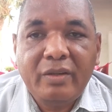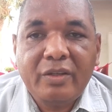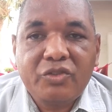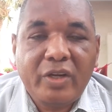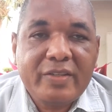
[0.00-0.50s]

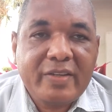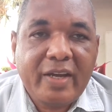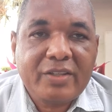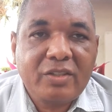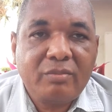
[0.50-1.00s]
the
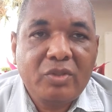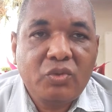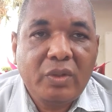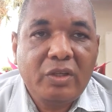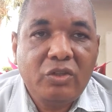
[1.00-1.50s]
transaction
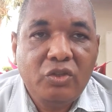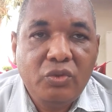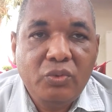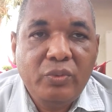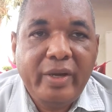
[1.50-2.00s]
between
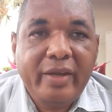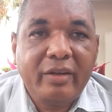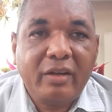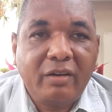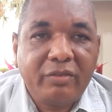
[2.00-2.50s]
you and
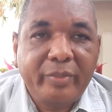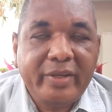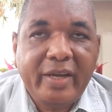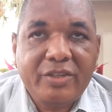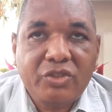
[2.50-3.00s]
the
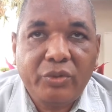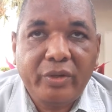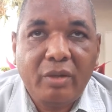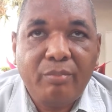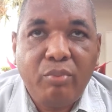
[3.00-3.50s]
government as
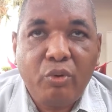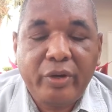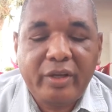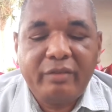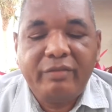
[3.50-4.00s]
you're
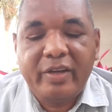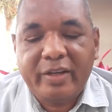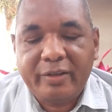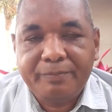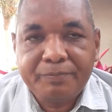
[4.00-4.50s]
importing a
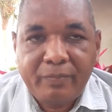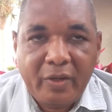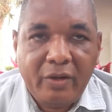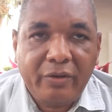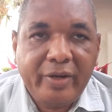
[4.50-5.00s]
vehicle.
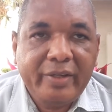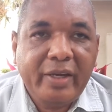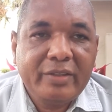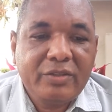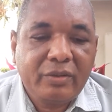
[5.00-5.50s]
All right,
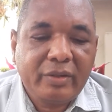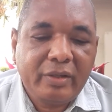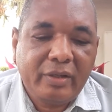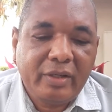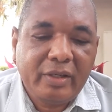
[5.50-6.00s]
I took
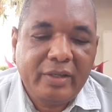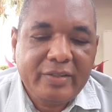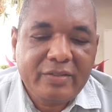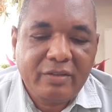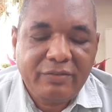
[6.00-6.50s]
a
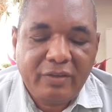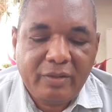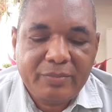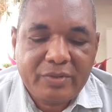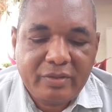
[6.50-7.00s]
list of
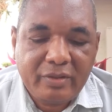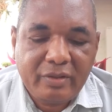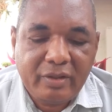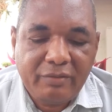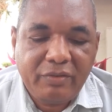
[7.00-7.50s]

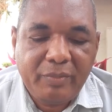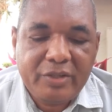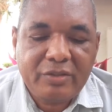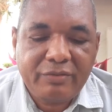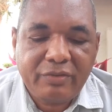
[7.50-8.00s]

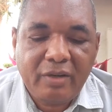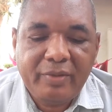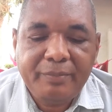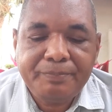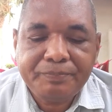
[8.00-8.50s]
information from
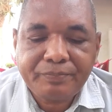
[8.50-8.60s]
him,